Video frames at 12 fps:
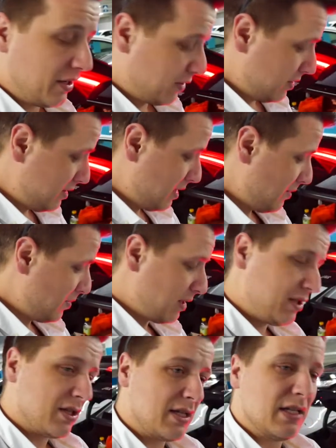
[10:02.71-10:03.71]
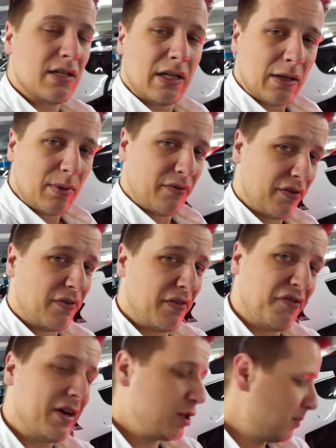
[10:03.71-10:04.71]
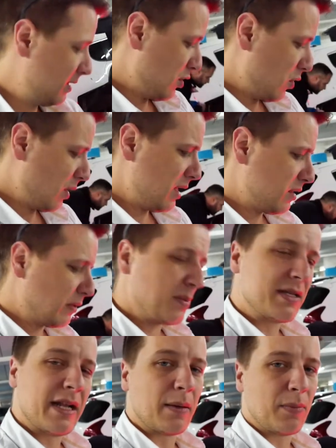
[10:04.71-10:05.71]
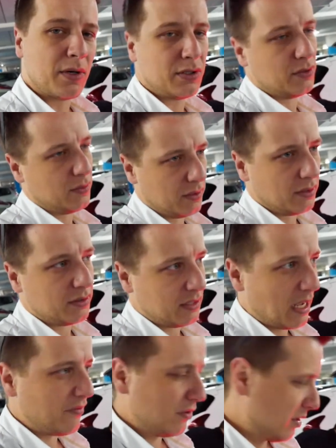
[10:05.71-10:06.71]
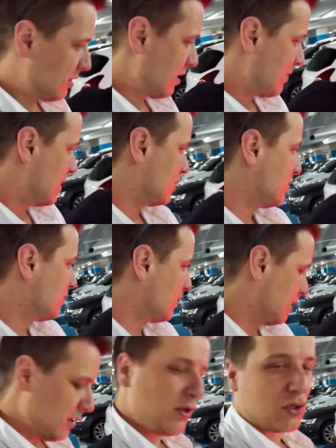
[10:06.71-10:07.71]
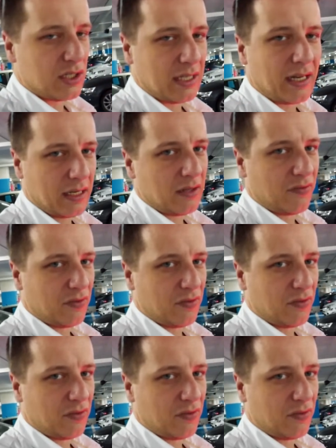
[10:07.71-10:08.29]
good, but it just needs a little bit of a refreshment. Go less from a snack bar to a tavern, as I mentioned, but you'll see that in the